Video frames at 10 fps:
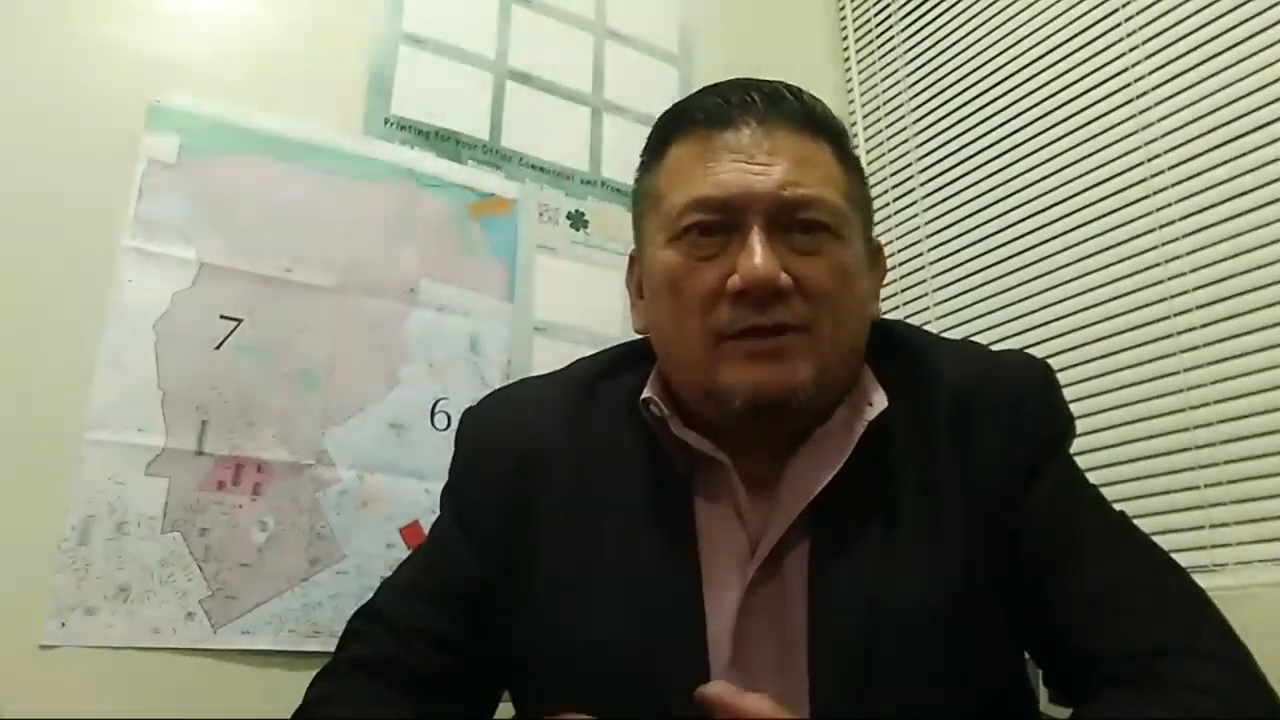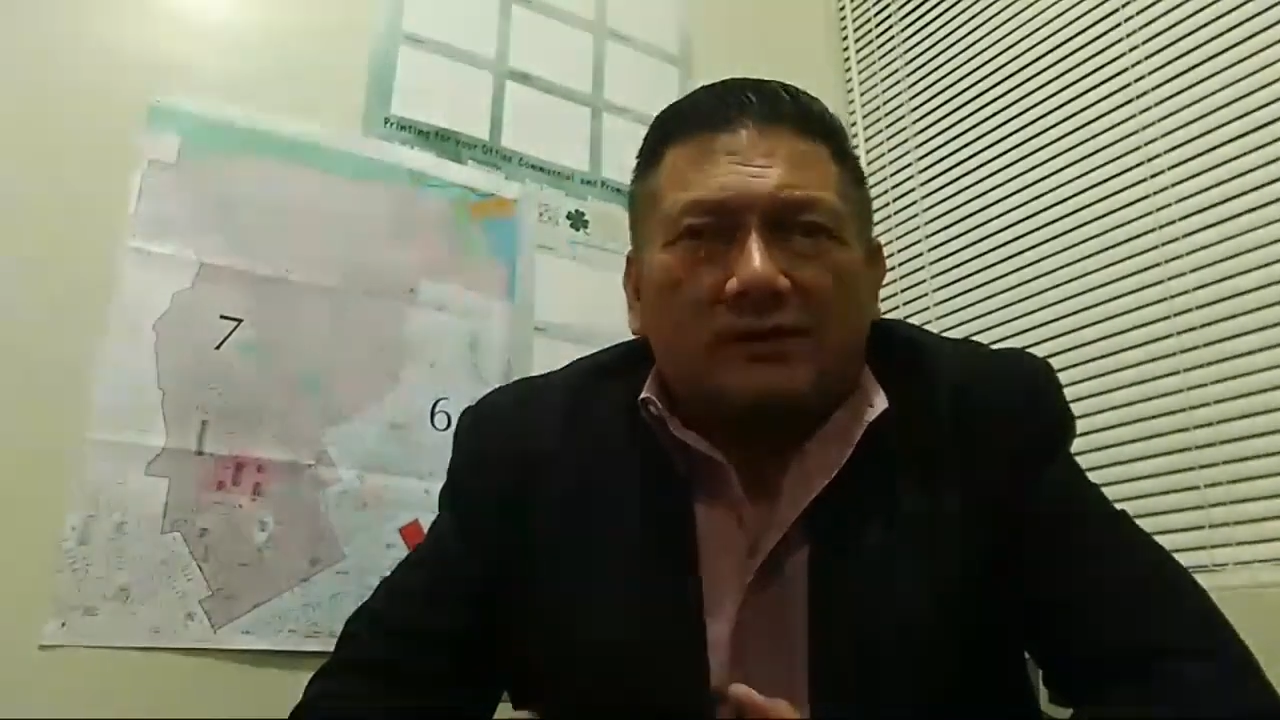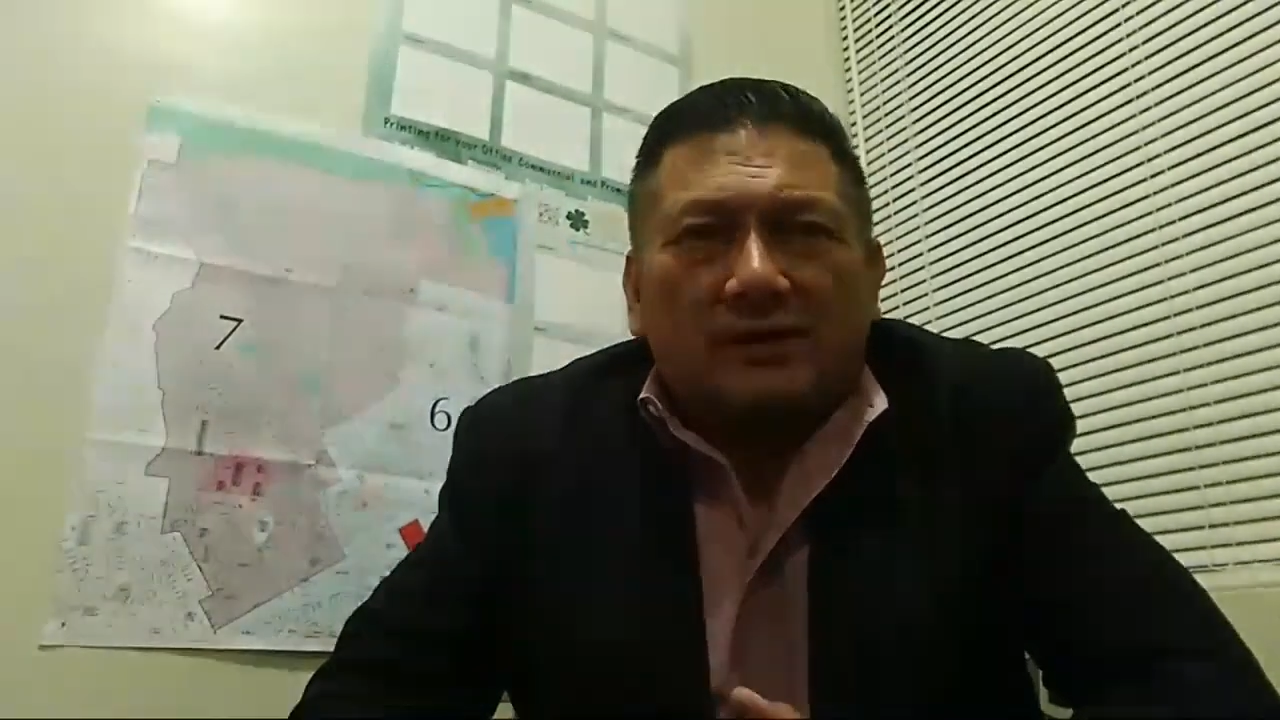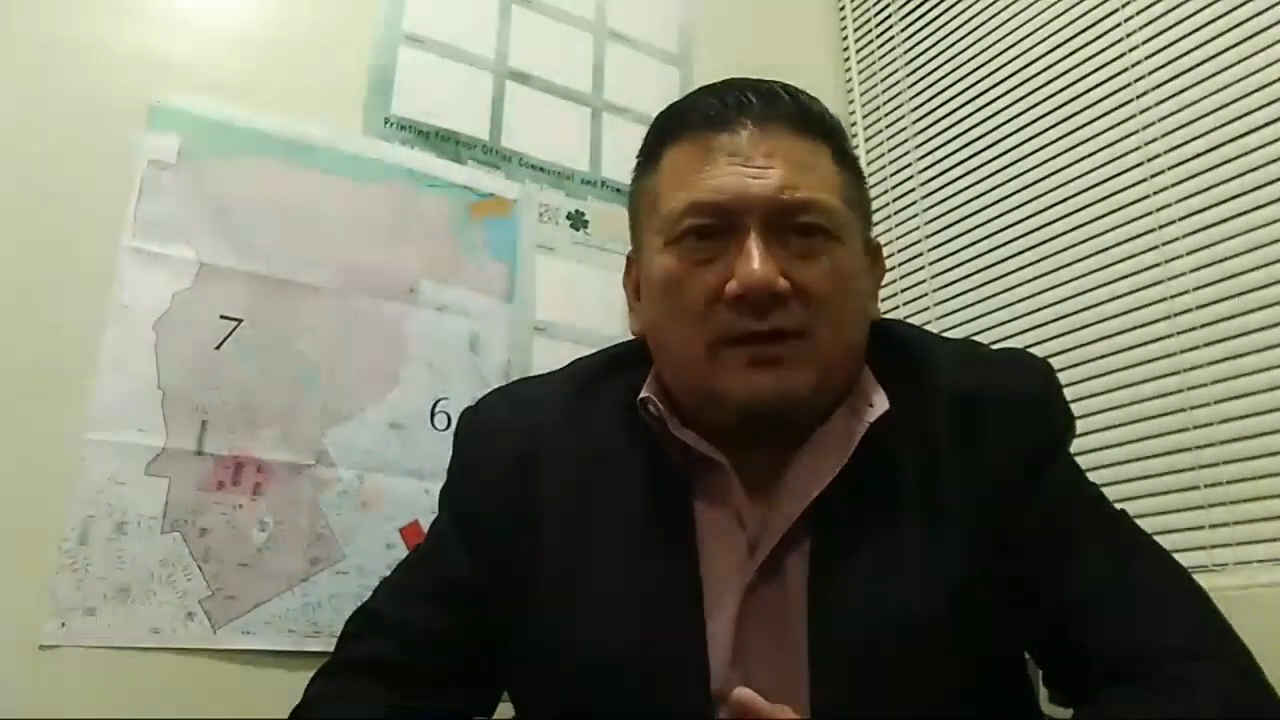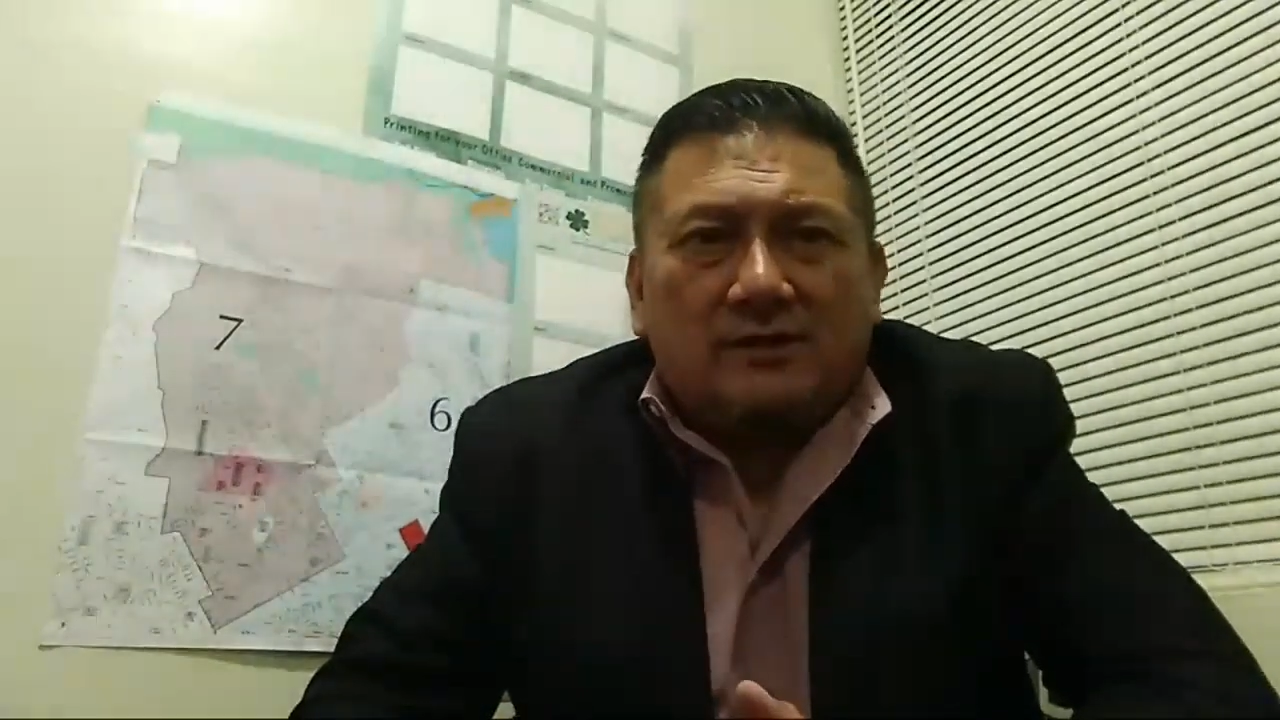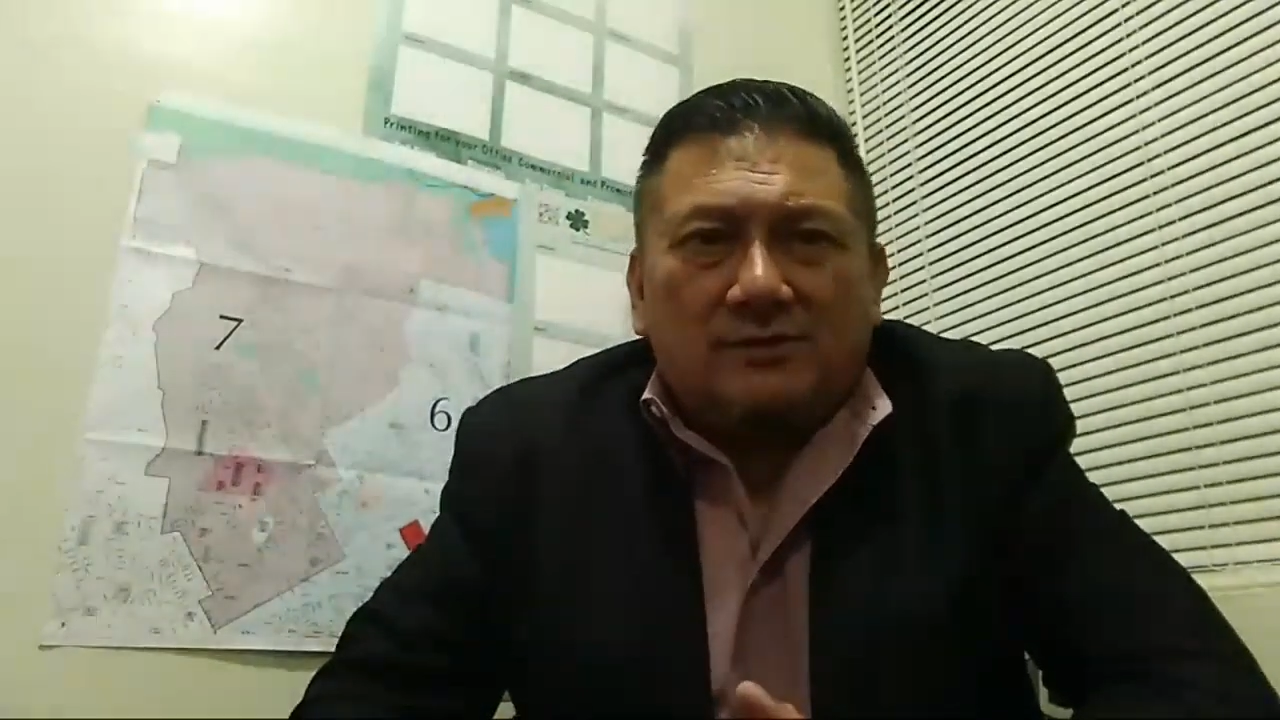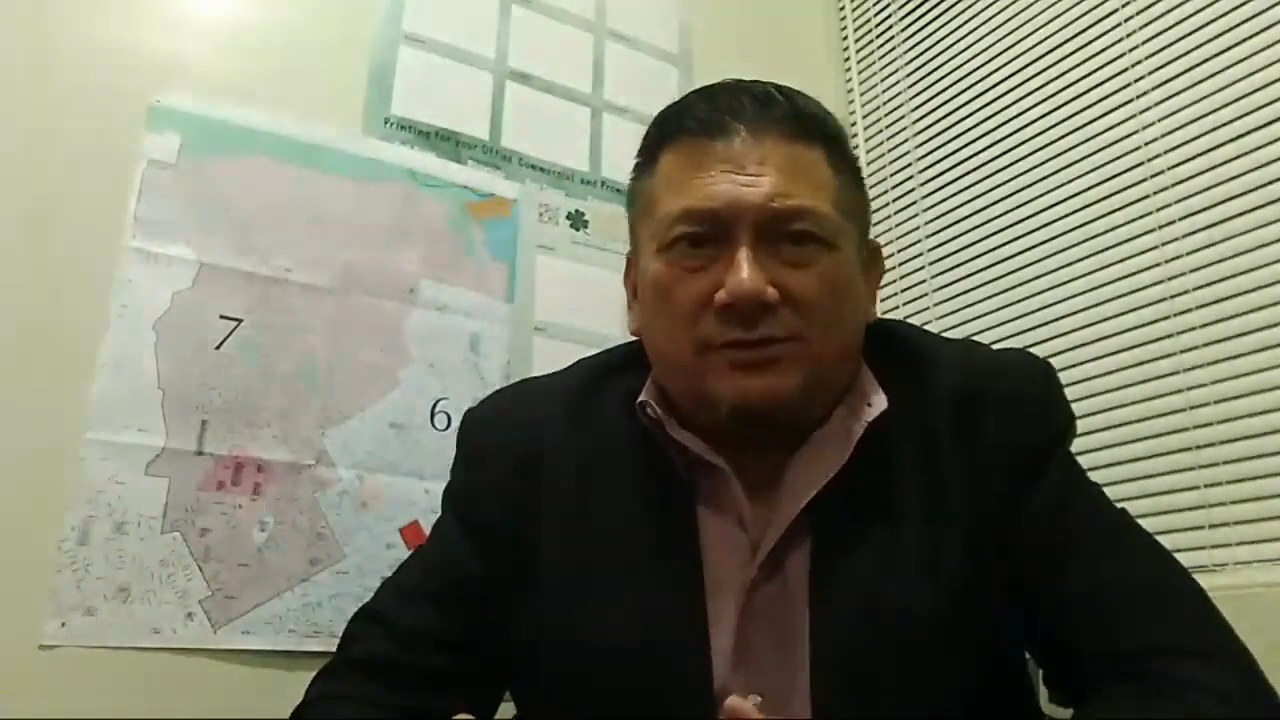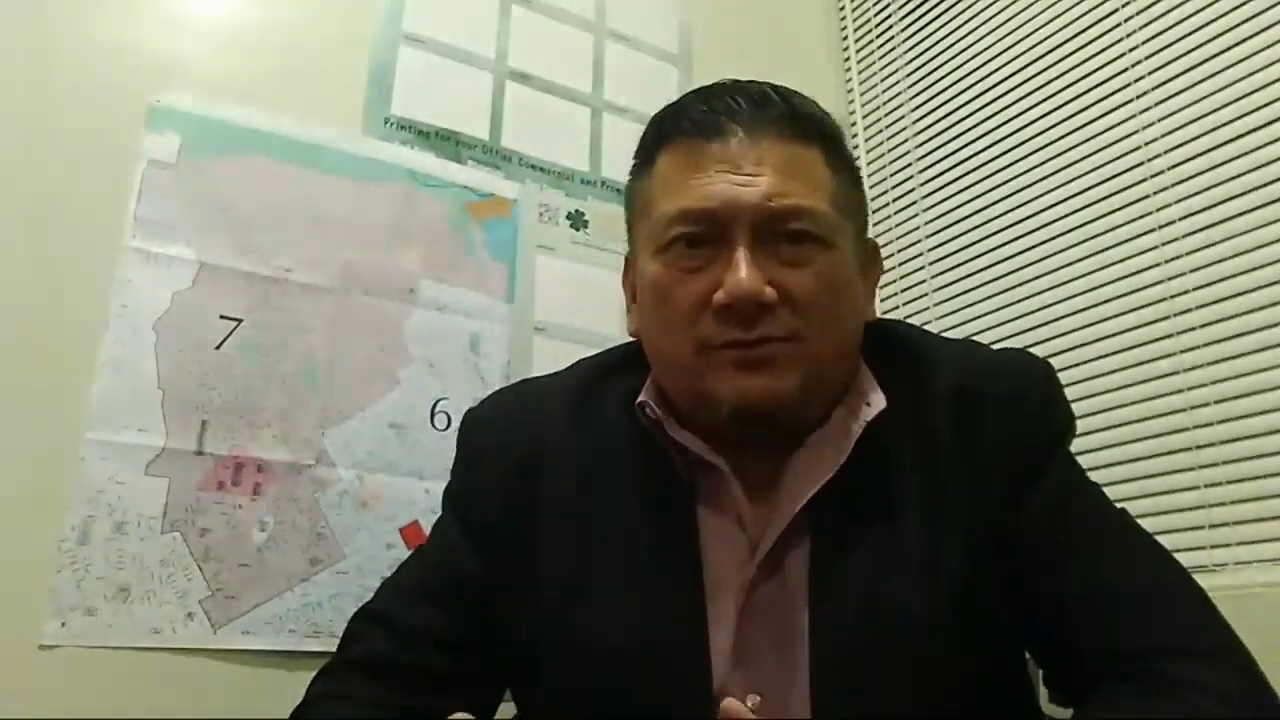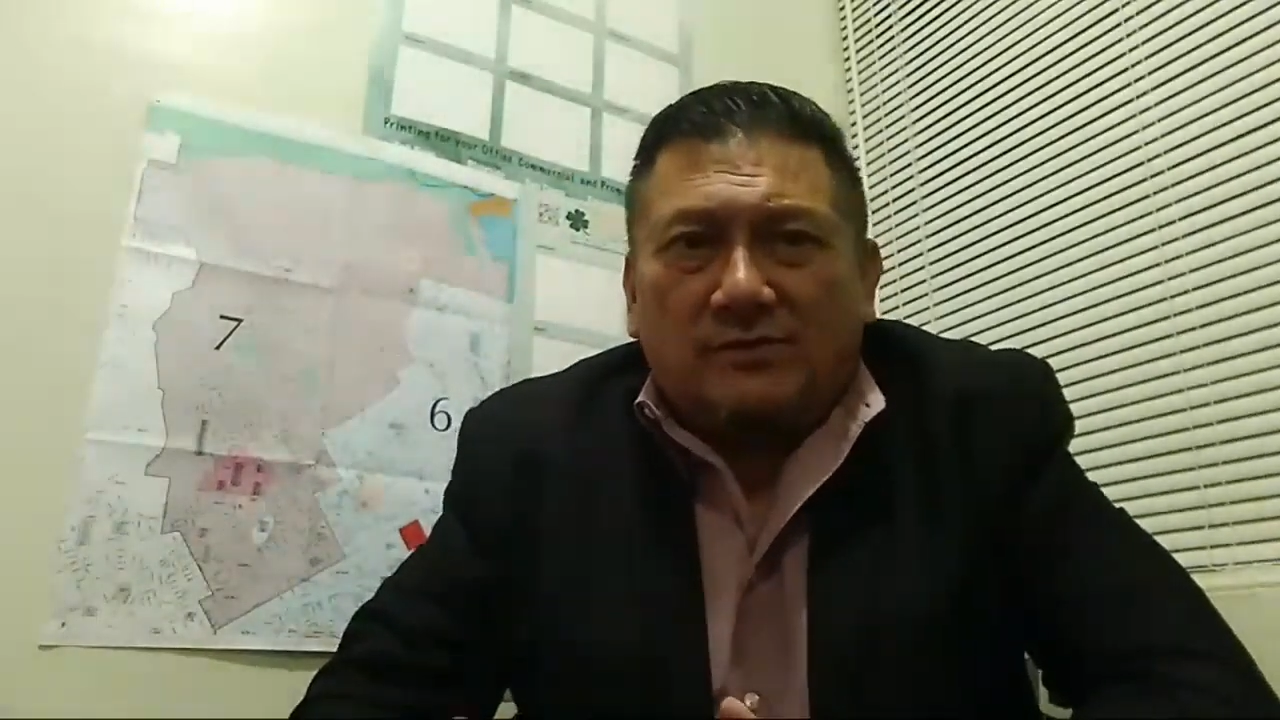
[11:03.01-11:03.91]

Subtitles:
going to get custody of